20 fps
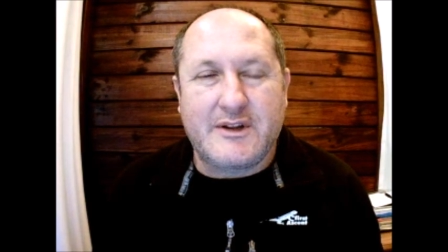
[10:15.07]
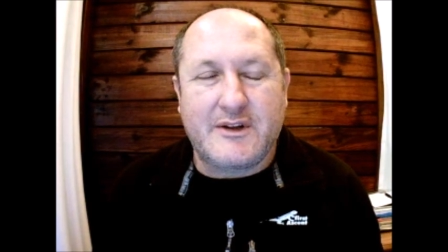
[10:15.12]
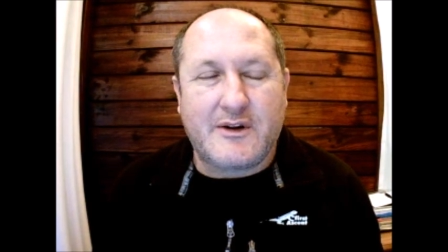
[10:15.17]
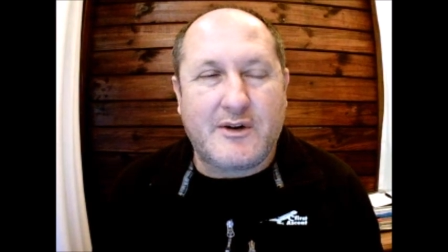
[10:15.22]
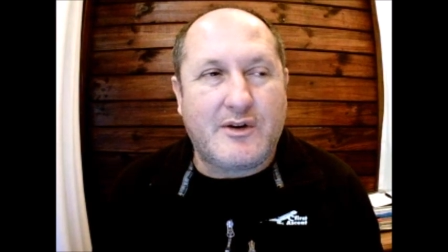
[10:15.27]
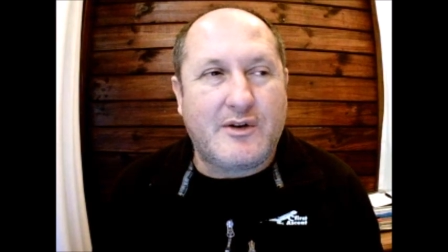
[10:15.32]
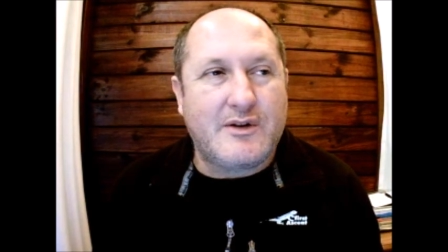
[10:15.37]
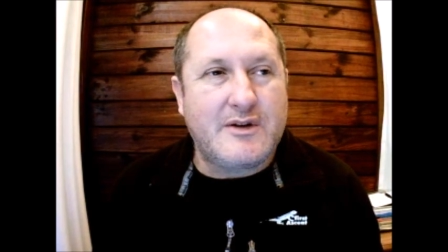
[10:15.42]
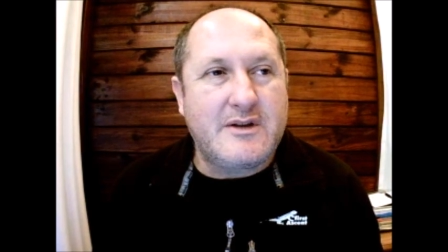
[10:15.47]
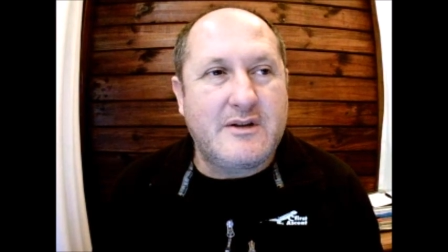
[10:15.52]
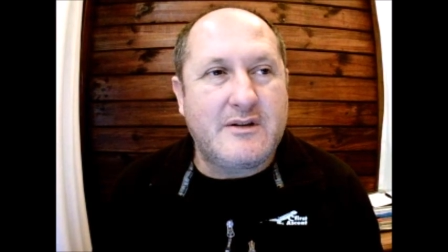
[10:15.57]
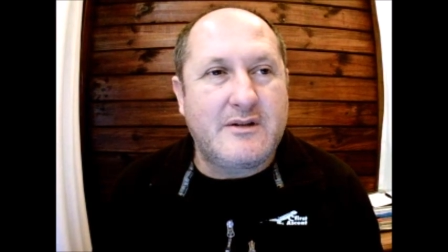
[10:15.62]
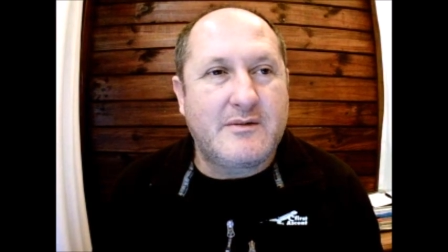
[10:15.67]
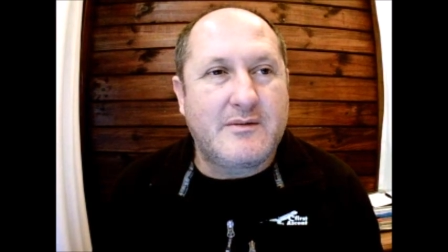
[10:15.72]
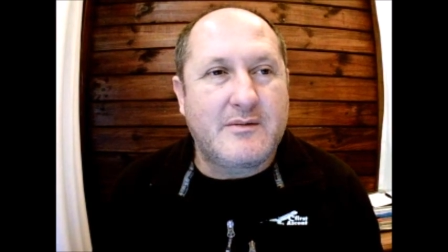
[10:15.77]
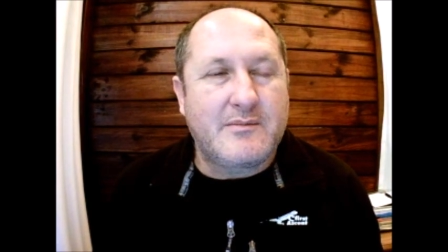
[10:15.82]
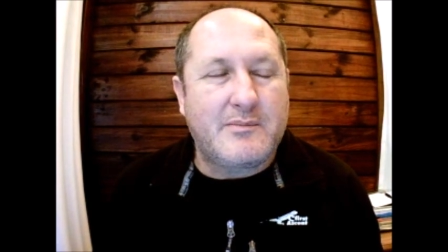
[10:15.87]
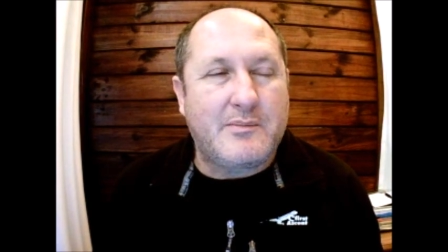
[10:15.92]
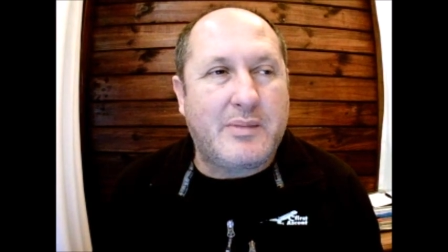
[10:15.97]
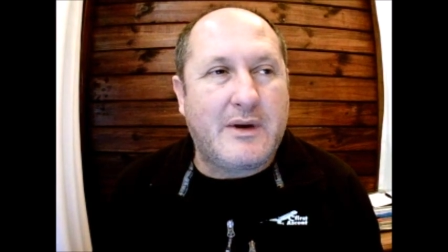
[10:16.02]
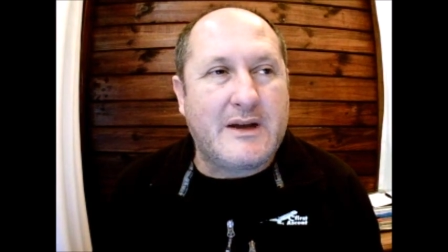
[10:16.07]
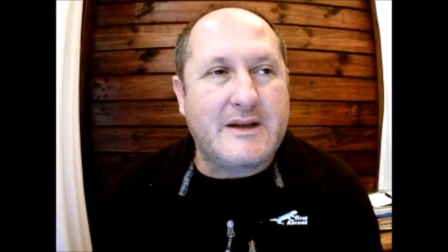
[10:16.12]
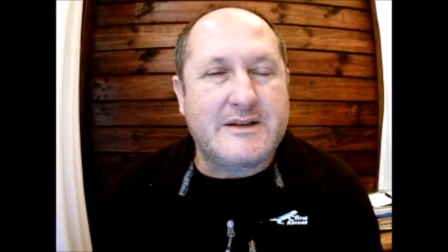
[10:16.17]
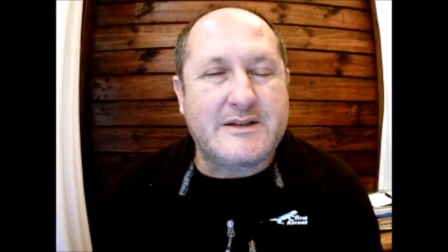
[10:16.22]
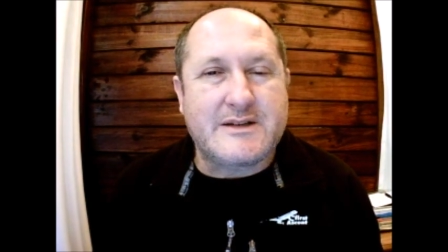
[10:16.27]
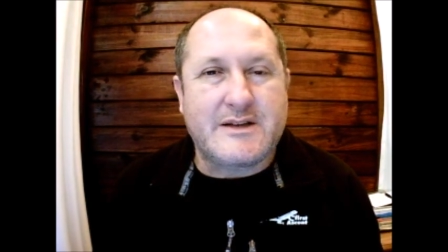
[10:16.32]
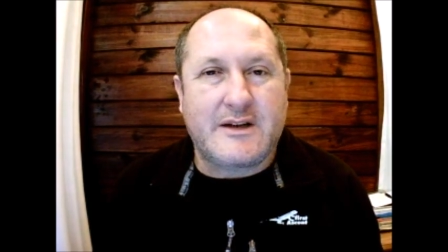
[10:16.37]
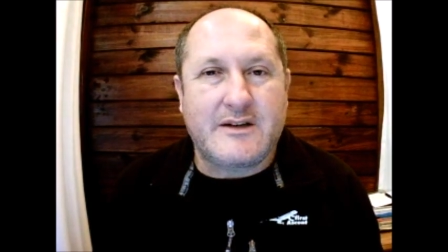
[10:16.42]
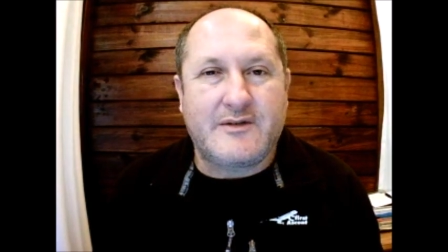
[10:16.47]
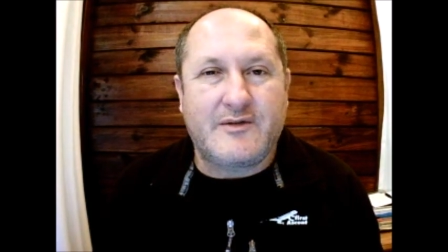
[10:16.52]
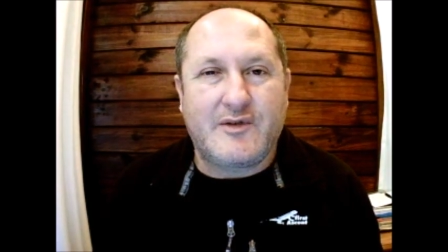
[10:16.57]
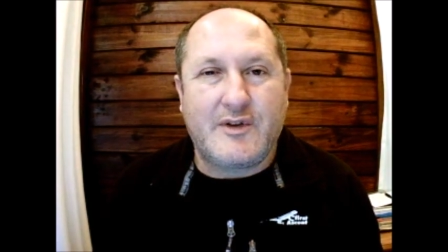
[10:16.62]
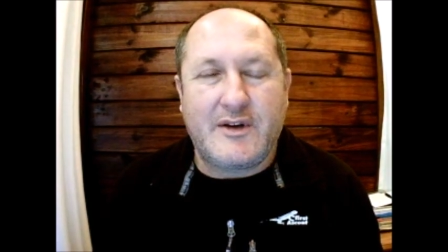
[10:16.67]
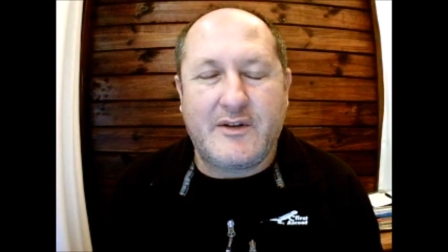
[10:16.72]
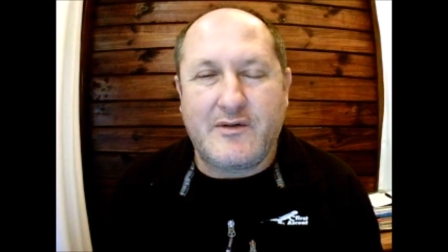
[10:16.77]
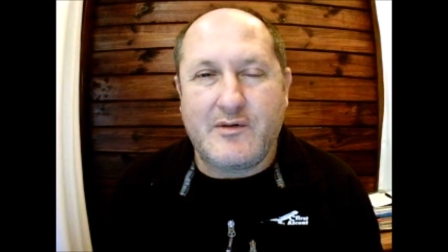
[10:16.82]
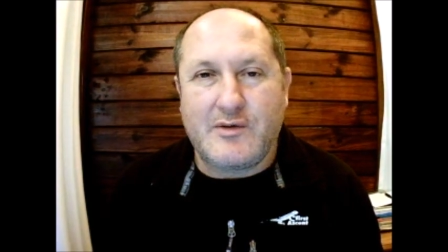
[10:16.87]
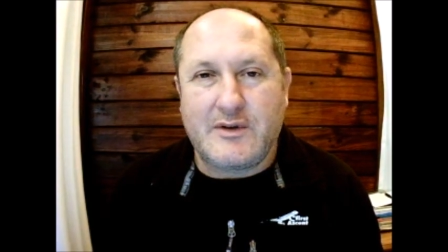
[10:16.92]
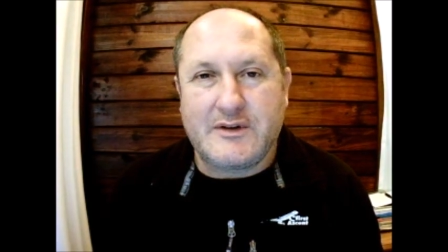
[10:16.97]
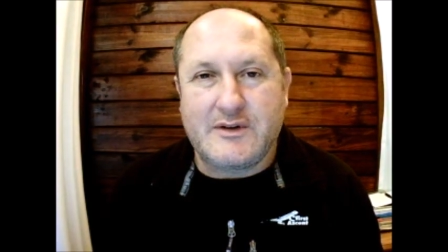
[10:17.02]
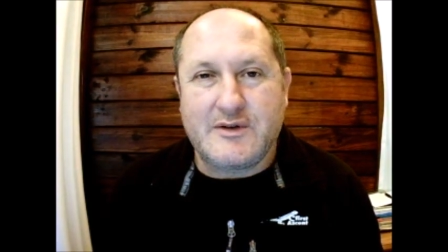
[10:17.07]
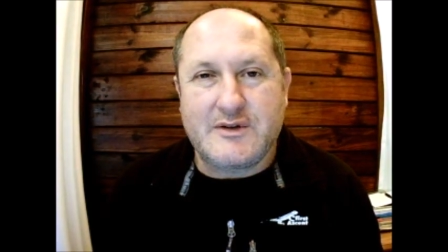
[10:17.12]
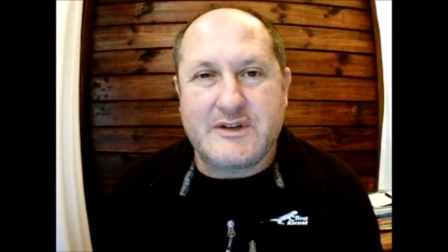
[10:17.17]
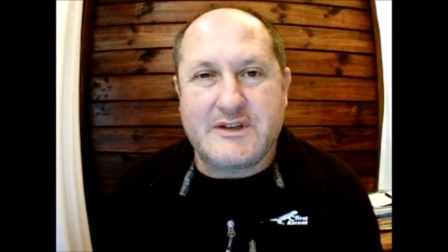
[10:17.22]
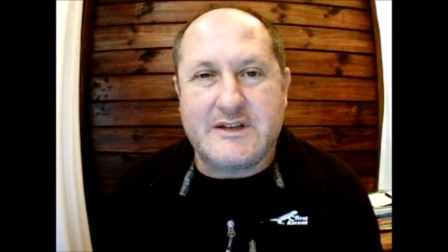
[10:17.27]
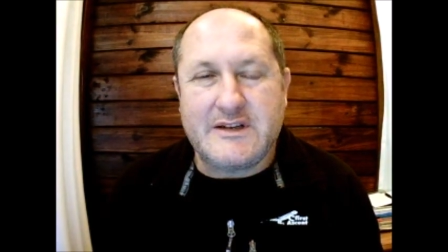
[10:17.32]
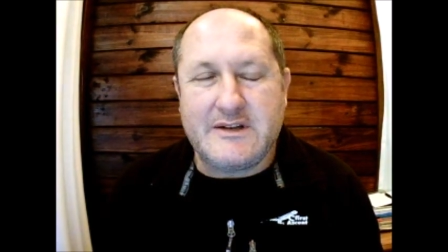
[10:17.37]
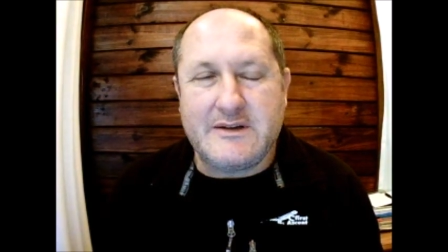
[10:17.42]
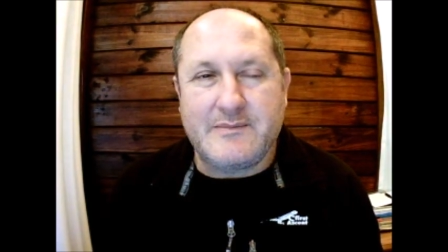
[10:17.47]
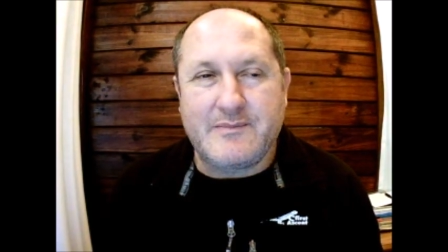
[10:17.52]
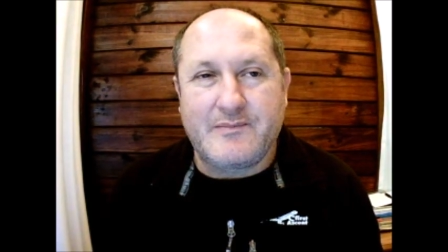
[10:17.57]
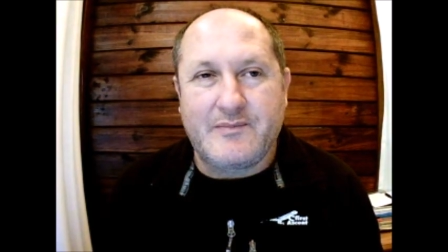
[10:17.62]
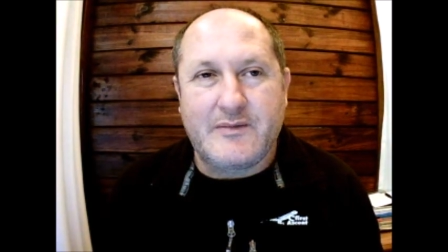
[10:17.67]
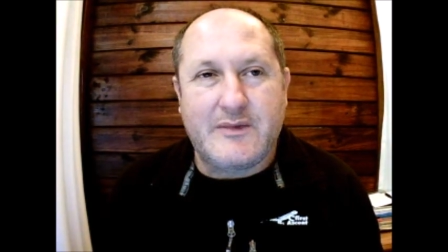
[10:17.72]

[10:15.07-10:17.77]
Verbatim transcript: that are in plain sight for everyone to see.